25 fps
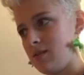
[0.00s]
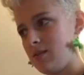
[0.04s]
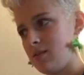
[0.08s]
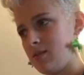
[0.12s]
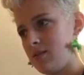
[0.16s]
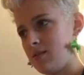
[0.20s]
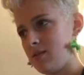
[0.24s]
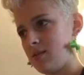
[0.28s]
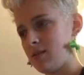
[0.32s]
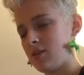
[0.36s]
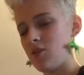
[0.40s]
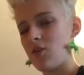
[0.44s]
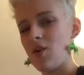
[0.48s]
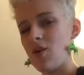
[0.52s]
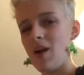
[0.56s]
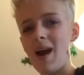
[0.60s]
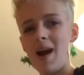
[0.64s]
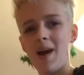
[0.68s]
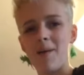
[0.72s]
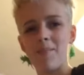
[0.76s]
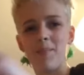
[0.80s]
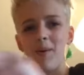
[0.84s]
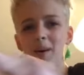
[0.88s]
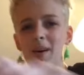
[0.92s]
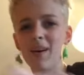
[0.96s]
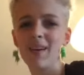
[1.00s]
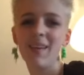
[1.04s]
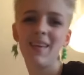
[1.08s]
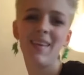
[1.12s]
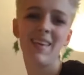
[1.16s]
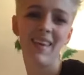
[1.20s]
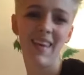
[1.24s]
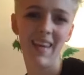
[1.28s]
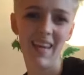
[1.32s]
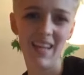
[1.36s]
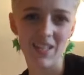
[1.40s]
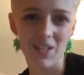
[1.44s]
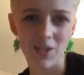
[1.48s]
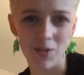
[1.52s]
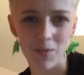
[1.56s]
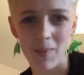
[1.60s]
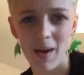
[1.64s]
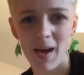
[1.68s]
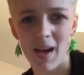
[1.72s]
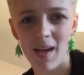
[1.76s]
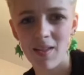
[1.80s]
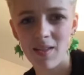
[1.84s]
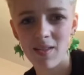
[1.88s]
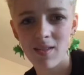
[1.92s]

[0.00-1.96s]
Crap. Can't do math.